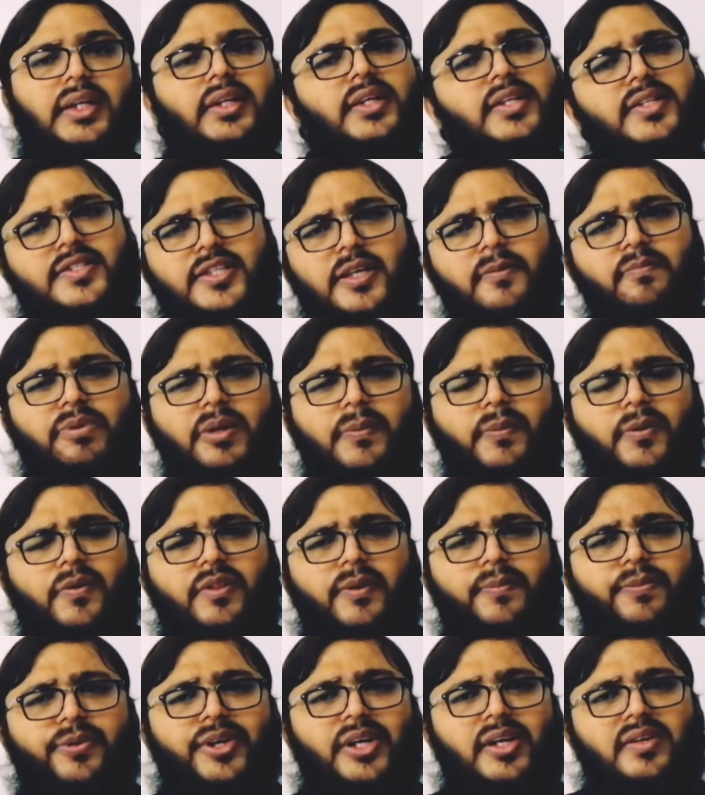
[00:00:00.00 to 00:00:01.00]
Some people, they
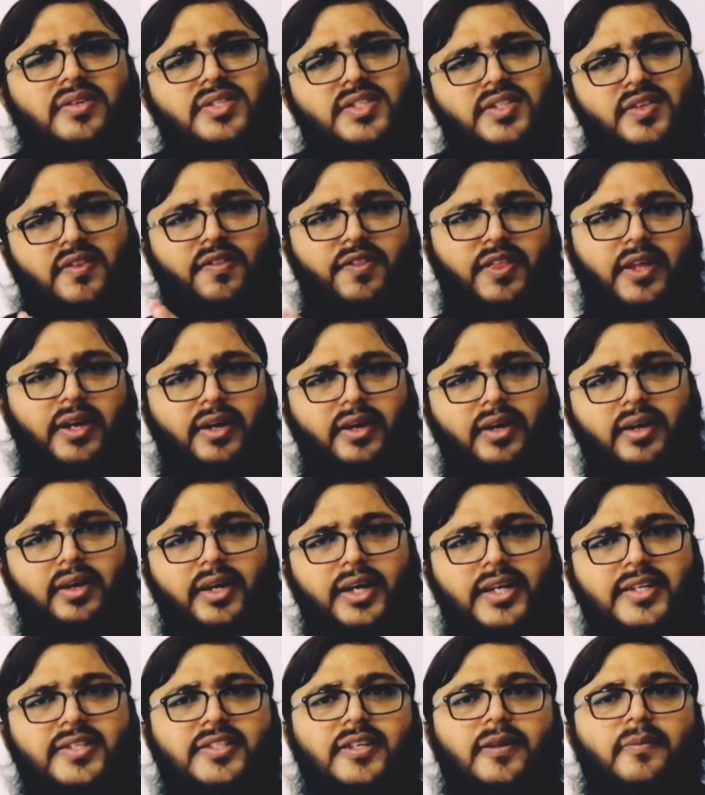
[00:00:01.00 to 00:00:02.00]
pronounce the,
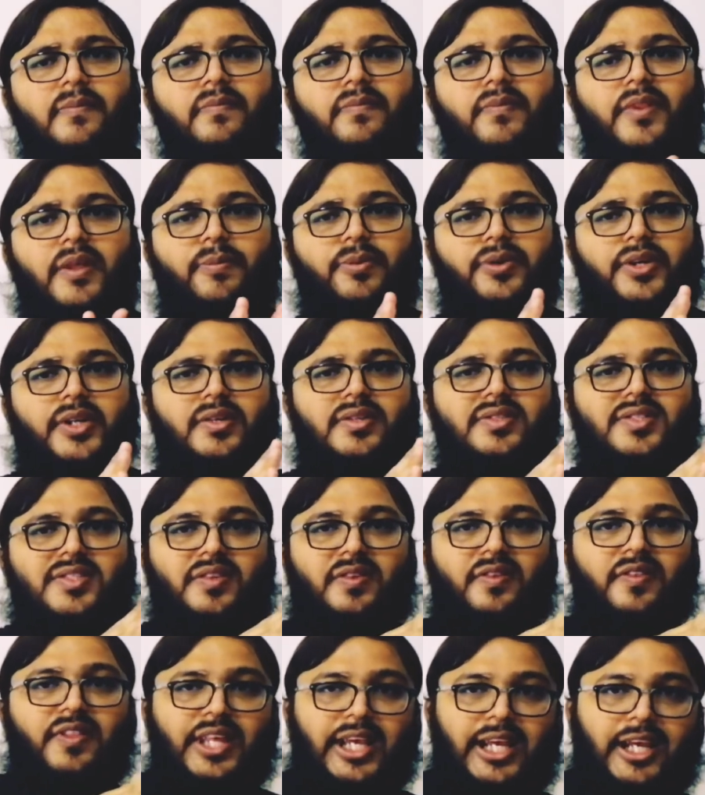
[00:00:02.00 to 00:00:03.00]
and some they pronounce
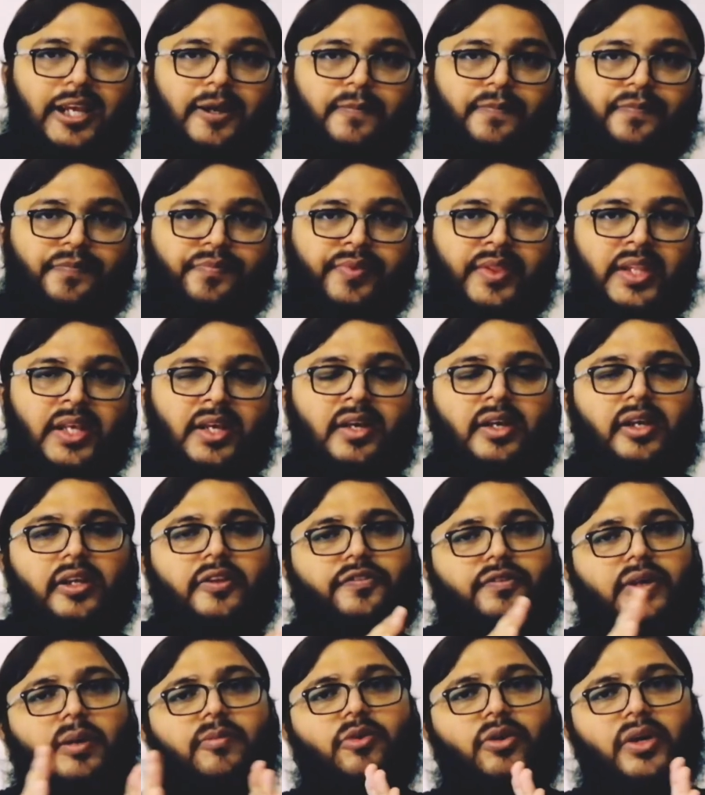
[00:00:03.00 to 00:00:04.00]
the.
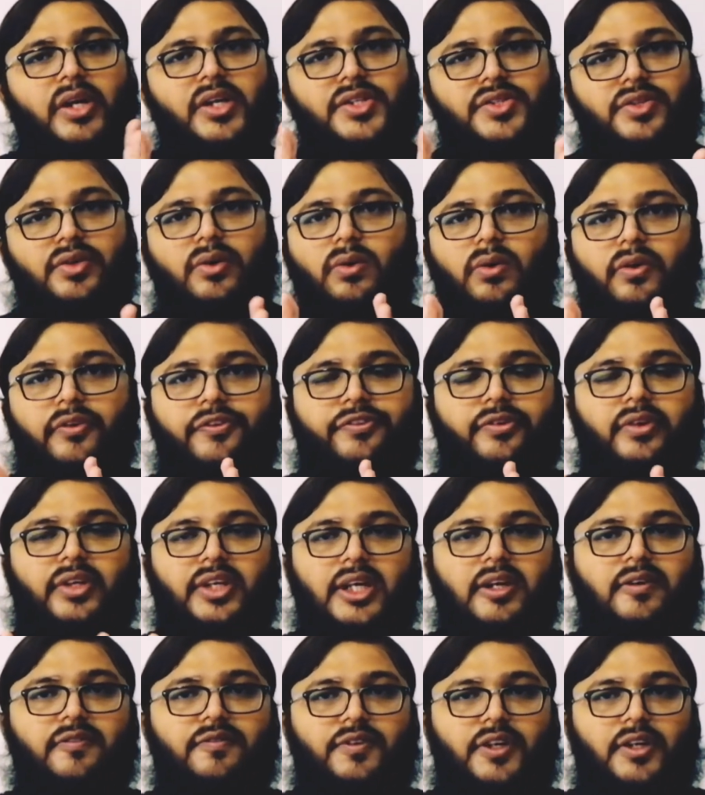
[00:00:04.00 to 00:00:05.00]
So I'm going to also
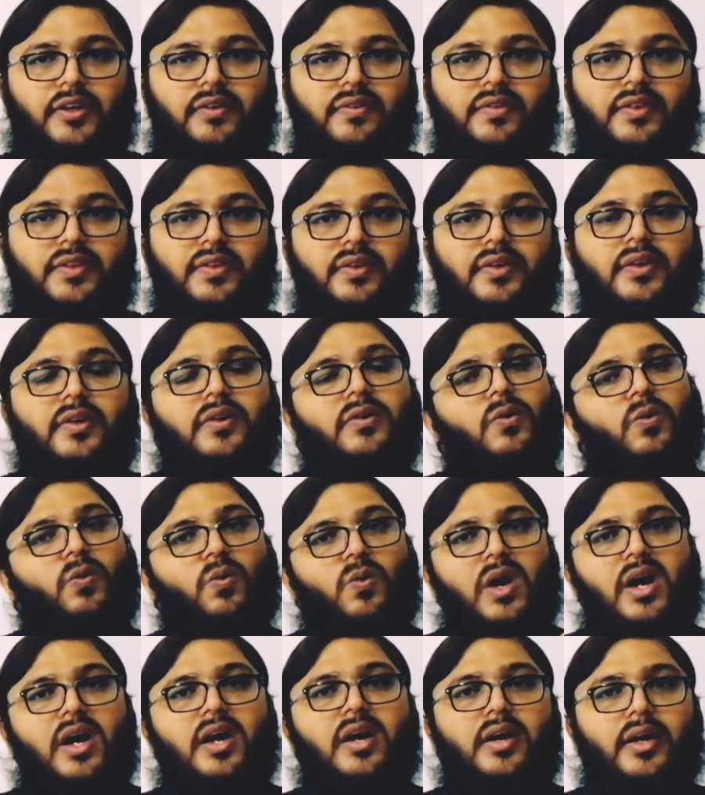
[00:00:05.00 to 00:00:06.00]
give you
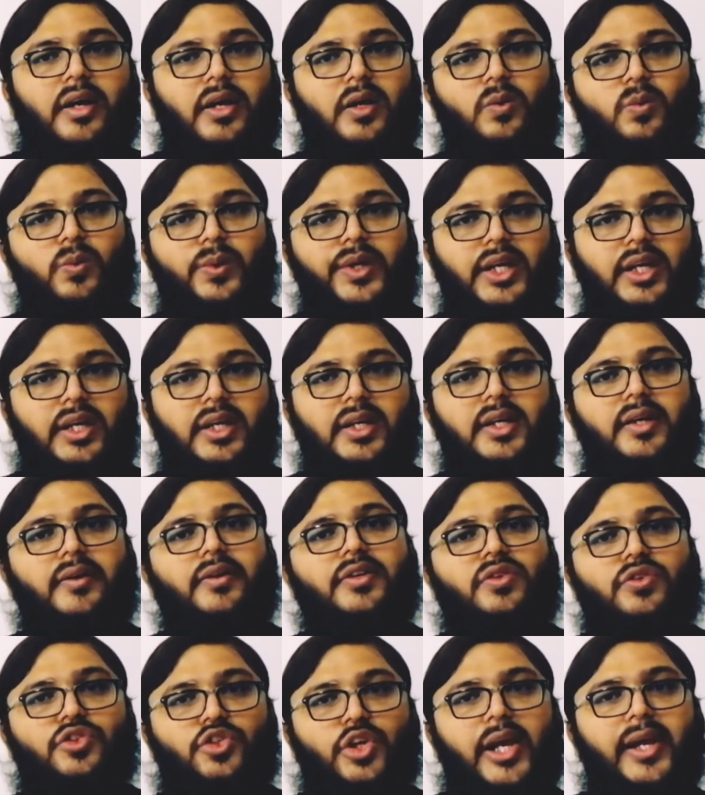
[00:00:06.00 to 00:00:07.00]
why we
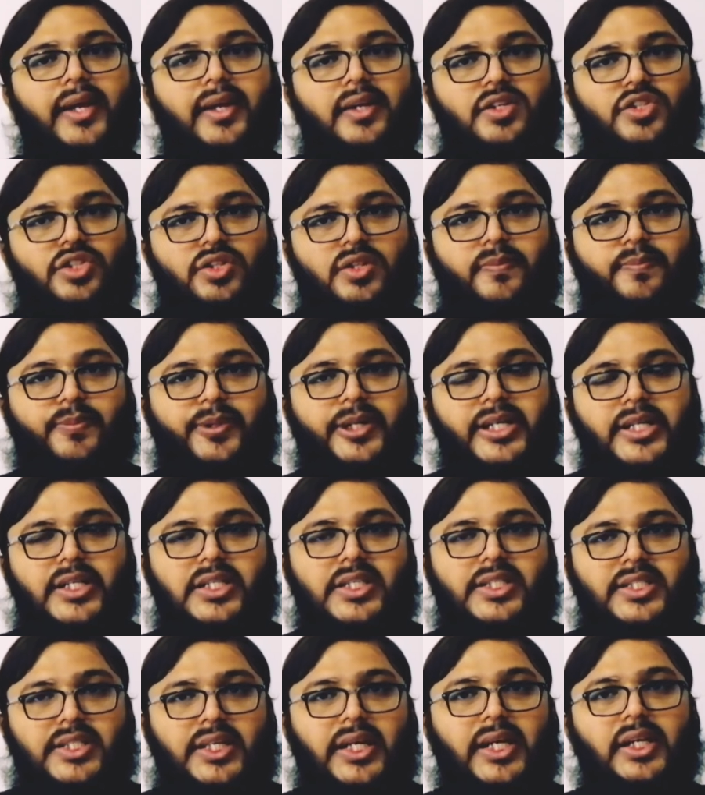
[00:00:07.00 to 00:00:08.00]
change the
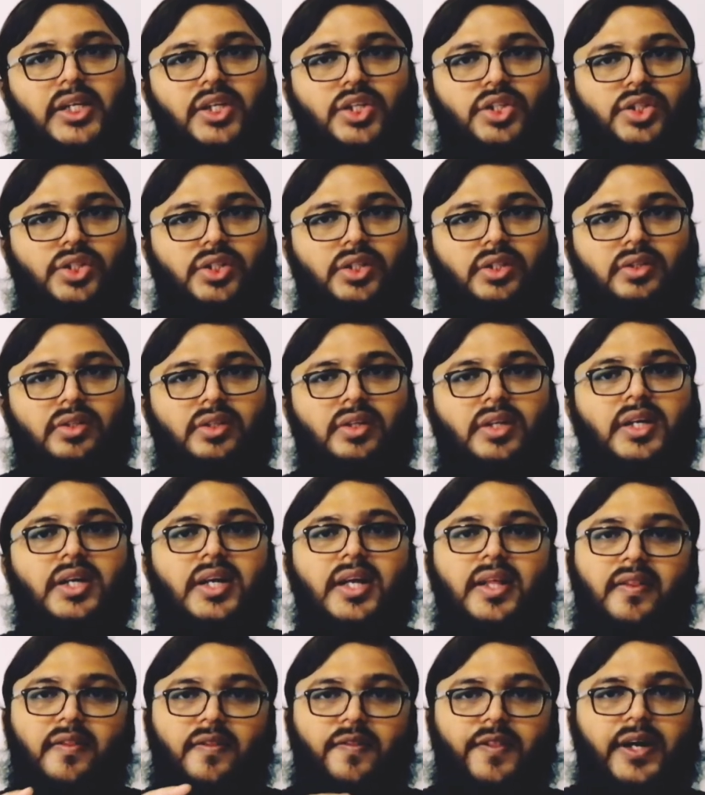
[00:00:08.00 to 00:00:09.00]
pronunciation
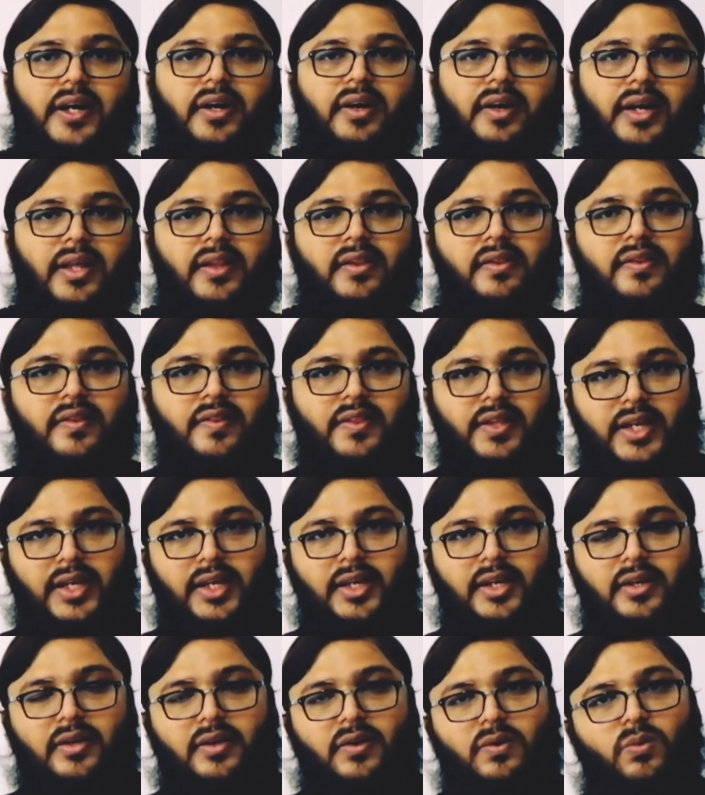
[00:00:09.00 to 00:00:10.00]
the and
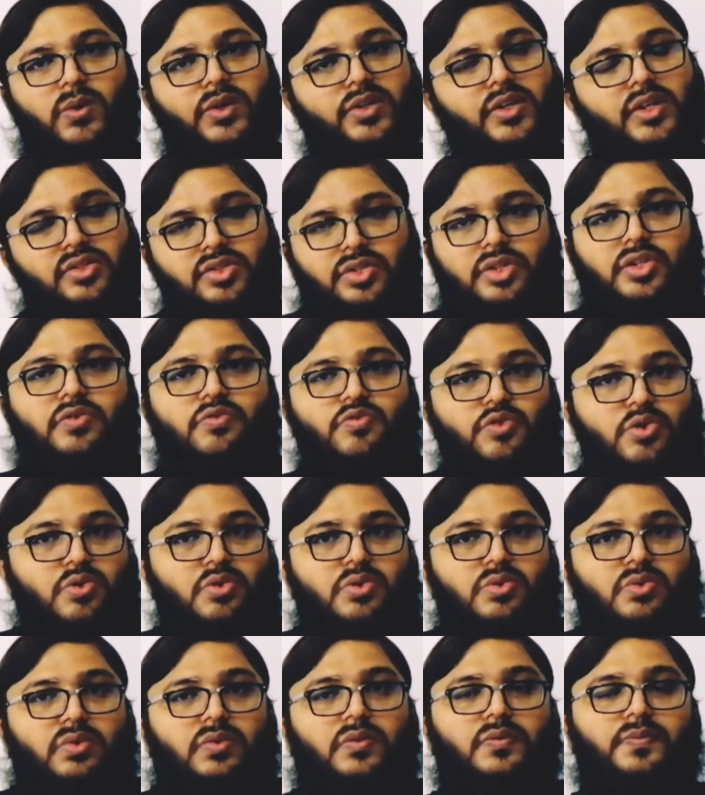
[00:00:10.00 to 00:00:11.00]
the. What is the
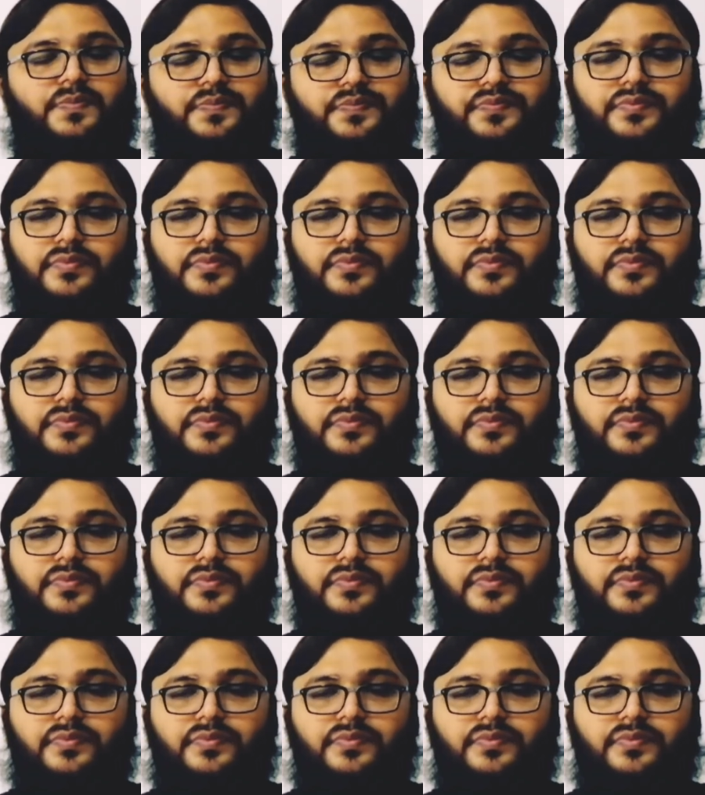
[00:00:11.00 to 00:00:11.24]
rule?